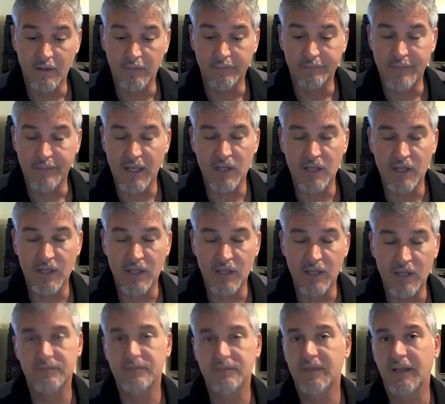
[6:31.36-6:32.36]

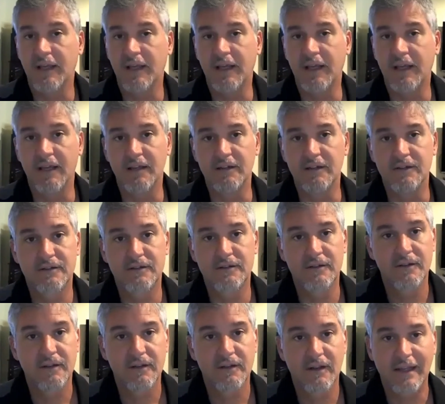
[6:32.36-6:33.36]
Belgium and
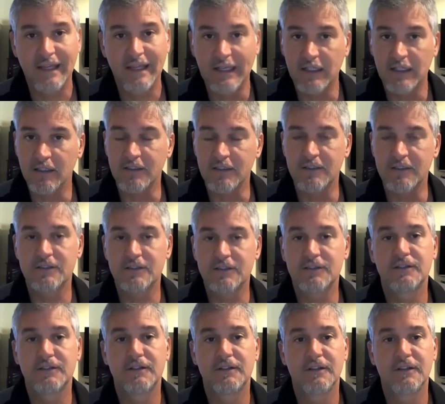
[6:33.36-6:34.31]
England.